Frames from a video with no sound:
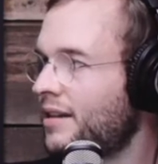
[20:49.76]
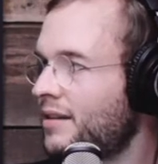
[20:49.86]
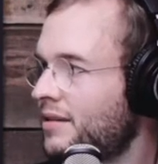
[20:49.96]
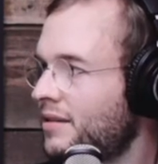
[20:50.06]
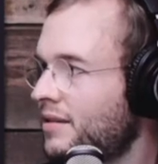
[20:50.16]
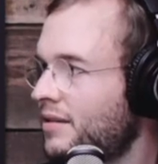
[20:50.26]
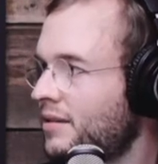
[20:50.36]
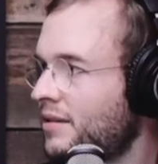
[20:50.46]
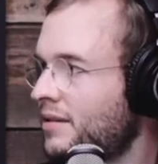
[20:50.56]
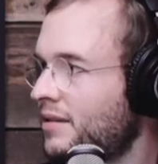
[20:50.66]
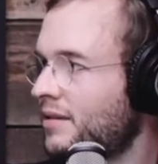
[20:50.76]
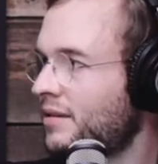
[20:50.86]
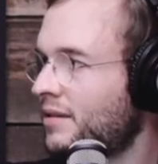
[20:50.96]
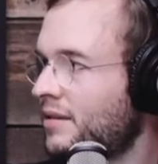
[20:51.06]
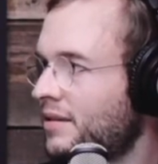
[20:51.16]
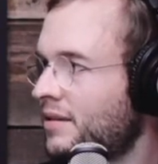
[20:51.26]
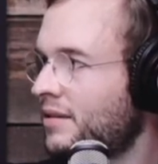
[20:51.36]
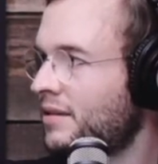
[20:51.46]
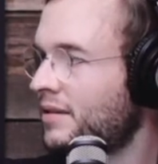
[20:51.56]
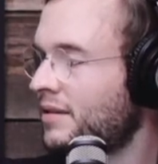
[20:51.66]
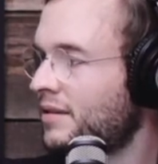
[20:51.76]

The person shown says nothing.